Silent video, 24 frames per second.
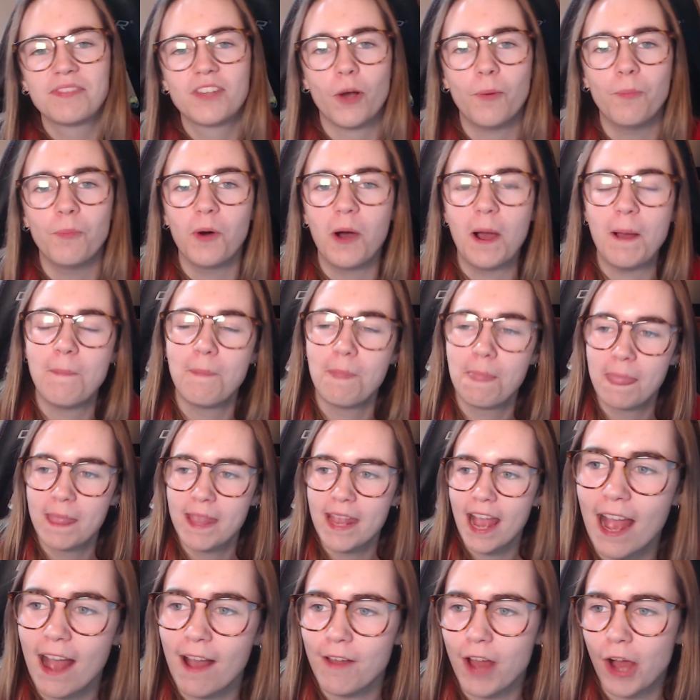tomboy.
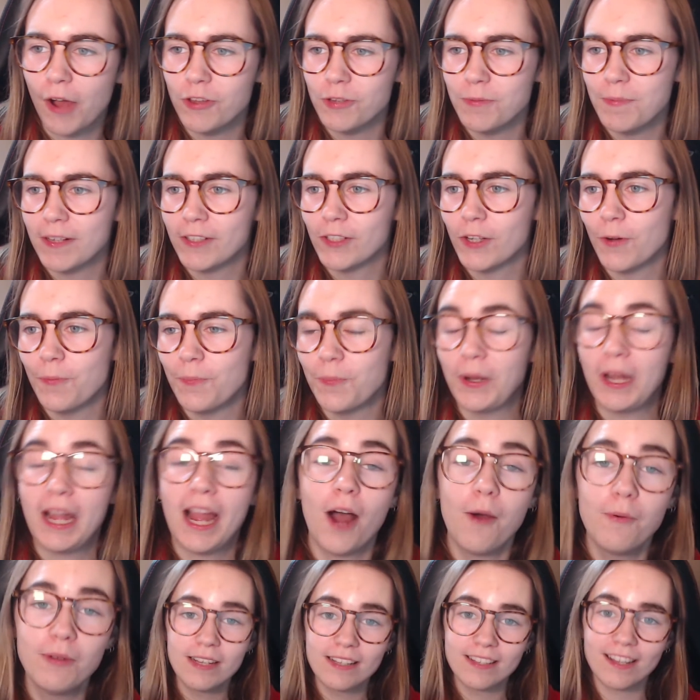I was a big tomboy.
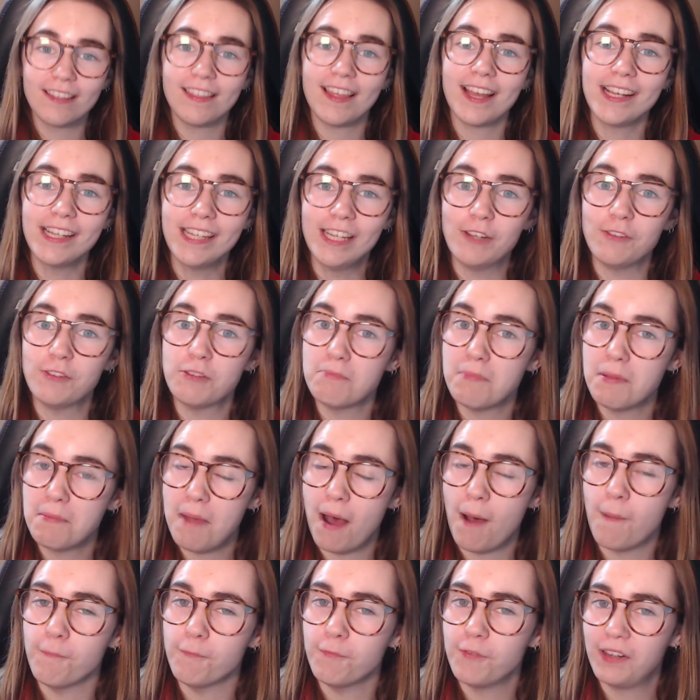I want to say thank you to my
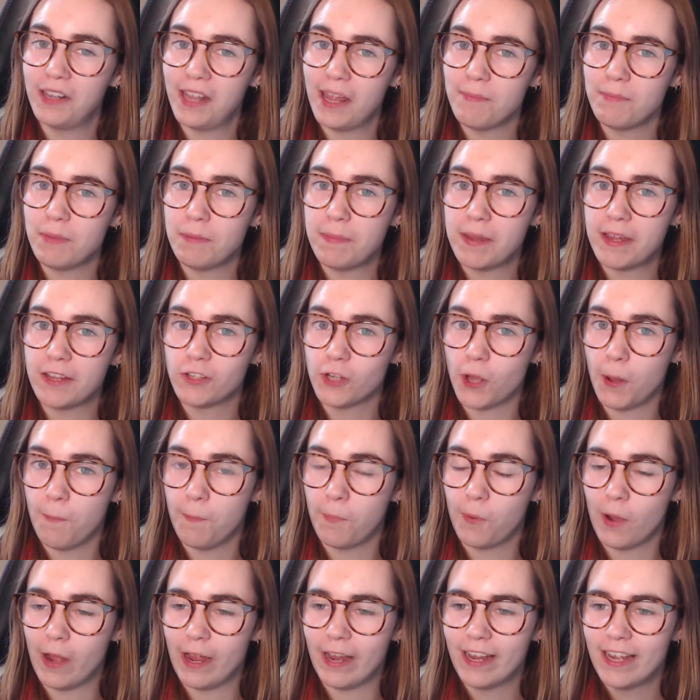mum for letting me be a
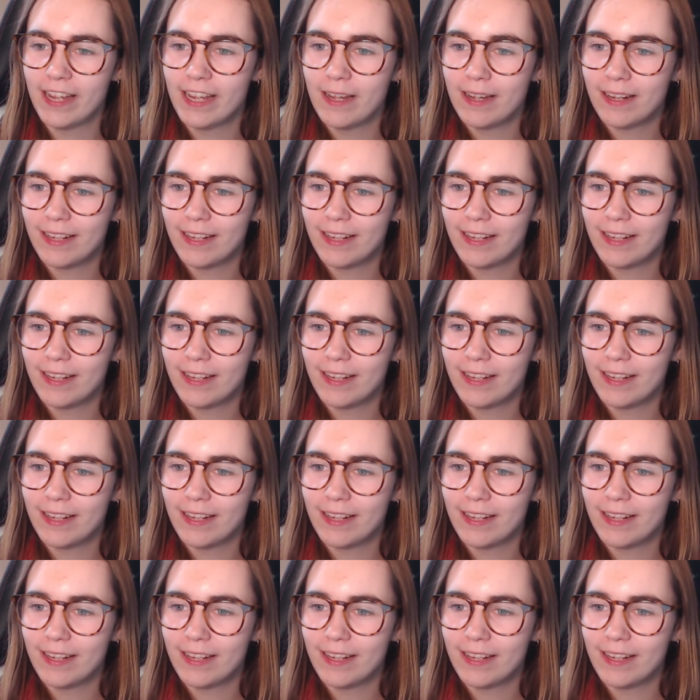tomboy.